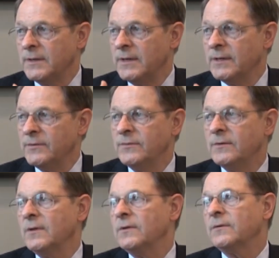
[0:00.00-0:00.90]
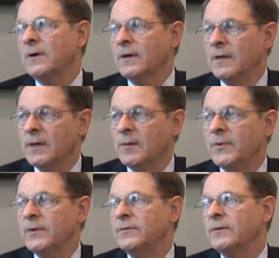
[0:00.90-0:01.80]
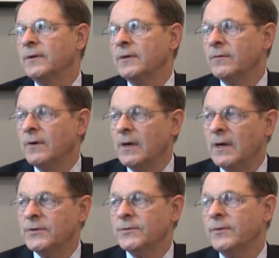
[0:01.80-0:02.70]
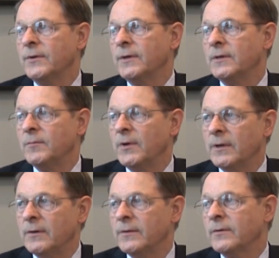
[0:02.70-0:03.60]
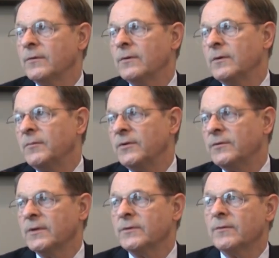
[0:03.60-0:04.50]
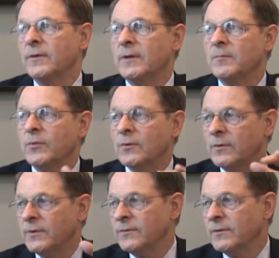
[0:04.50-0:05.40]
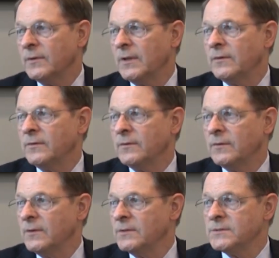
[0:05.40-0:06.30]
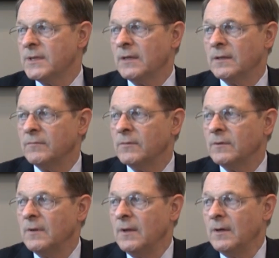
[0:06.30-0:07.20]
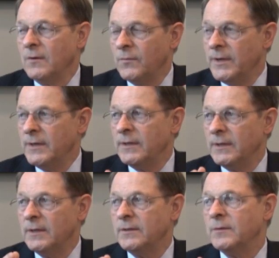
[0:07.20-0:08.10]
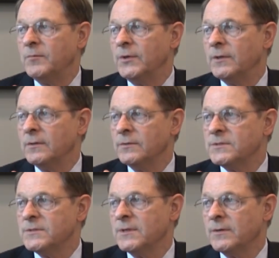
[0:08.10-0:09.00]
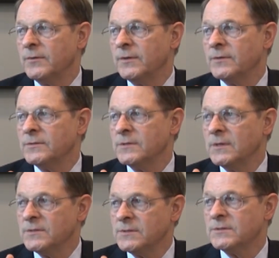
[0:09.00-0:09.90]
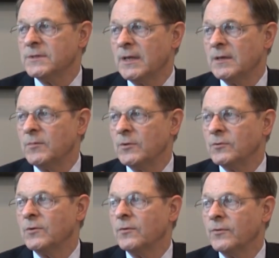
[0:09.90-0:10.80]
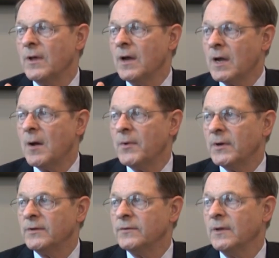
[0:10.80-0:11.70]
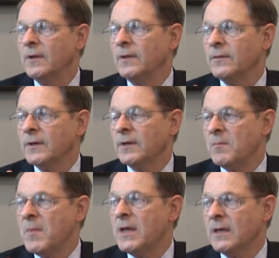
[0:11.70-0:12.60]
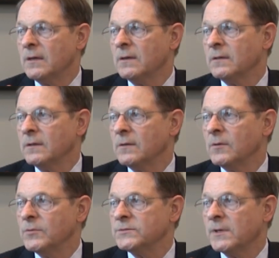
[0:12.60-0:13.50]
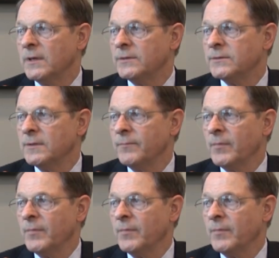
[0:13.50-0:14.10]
kids starting companies in a garage or an incubator that grow to be 6 or 8 employees and then stay level. We need to build serious, sustainable growth companies that can make it on the global stage.